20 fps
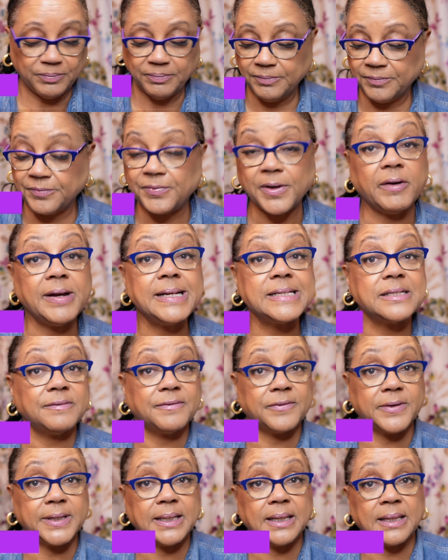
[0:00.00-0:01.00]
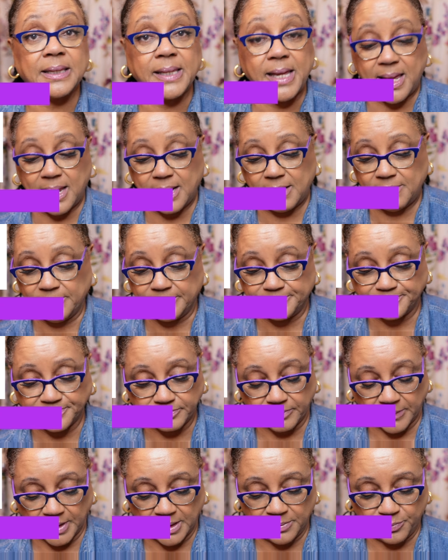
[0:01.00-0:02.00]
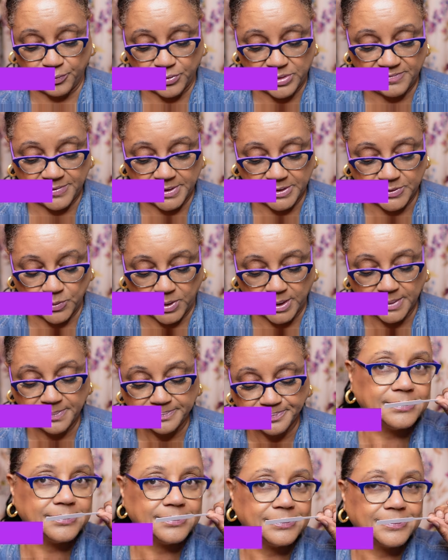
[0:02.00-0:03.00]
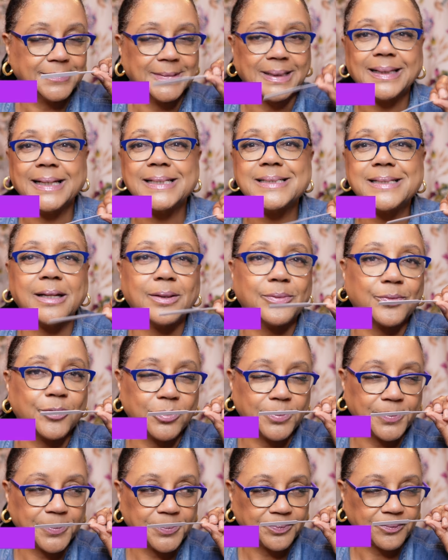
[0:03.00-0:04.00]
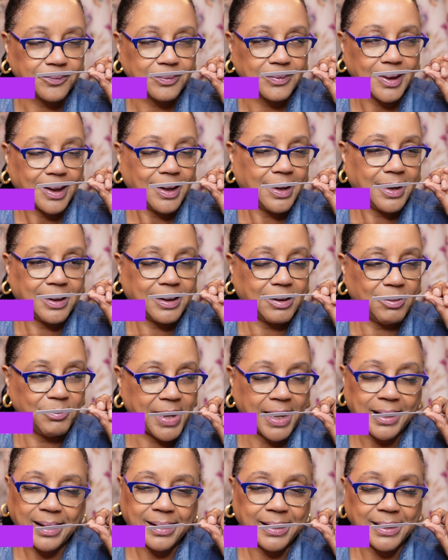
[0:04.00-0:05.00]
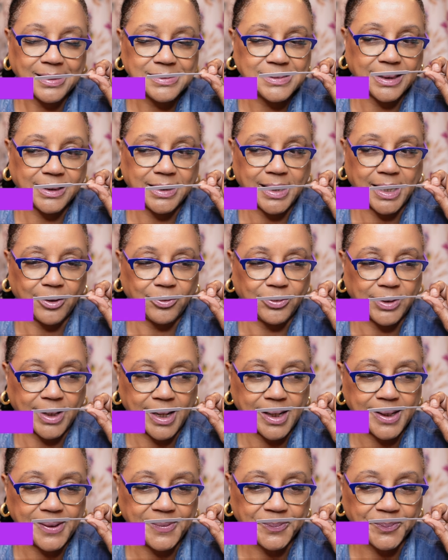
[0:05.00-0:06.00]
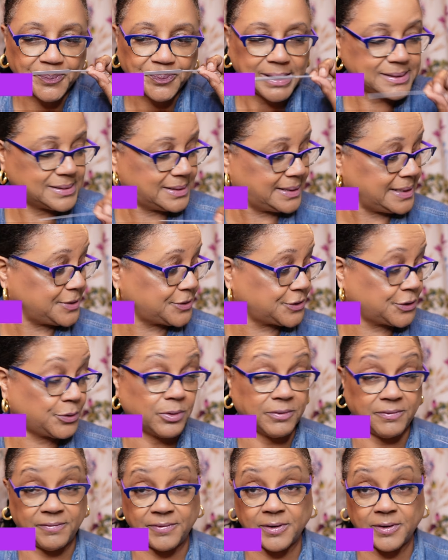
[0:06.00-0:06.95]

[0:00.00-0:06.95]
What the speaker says: Very different than the previous one. Let's get through them. I gotta come back. I can't say yay or nay, because these two are